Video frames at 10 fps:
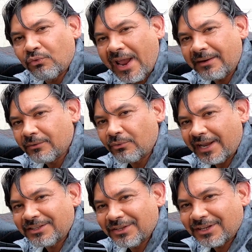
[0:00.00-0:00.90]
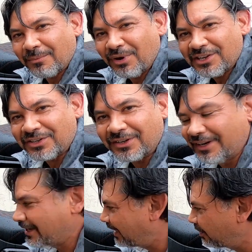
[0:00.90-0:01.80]
right, right to the compressor,
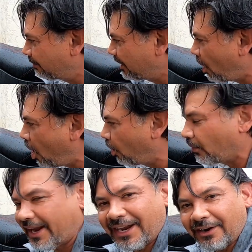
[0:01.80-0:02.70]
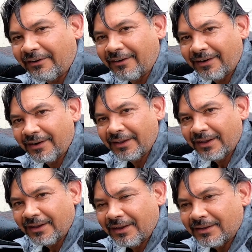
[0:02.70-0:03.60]
and it'll be all right here.
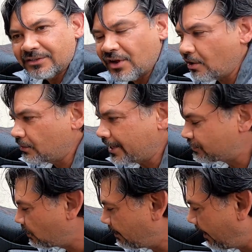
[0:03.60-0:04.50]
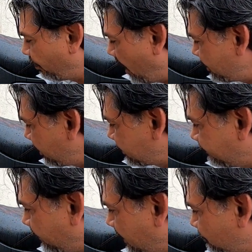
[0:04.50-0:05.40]
So that's one of my projects.
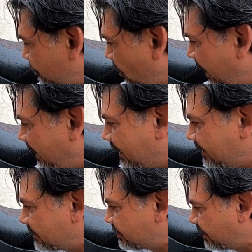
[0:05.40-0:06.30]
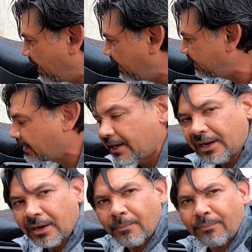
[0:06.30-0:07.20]
I'm trying to get this done
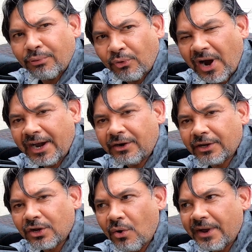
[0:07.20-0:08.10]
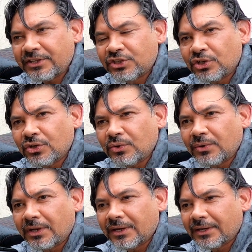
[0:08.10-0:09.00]
prior to going
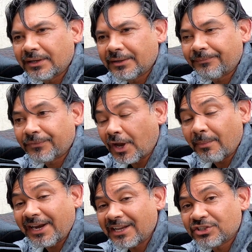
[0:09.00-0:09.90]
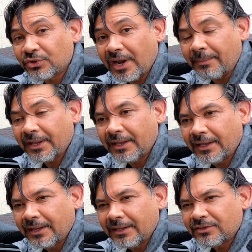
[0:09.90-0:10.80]
to on my next trip.
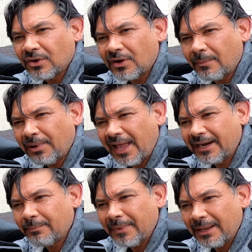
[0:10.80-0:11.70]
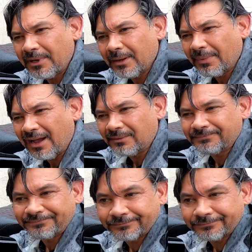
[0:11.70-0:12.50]
So I'm planning maybe about